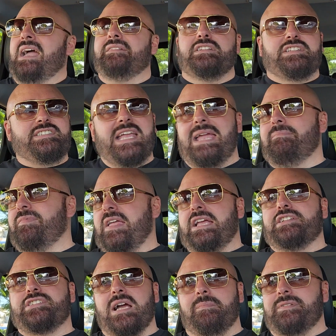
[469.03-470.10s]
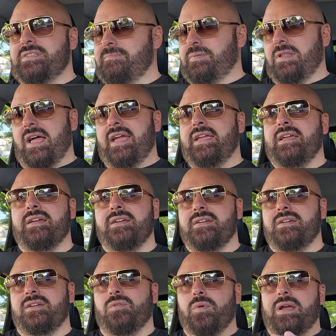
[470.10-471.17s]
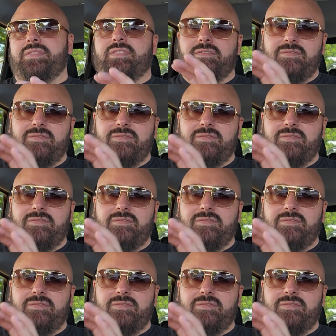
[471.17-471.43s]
The same things come into play with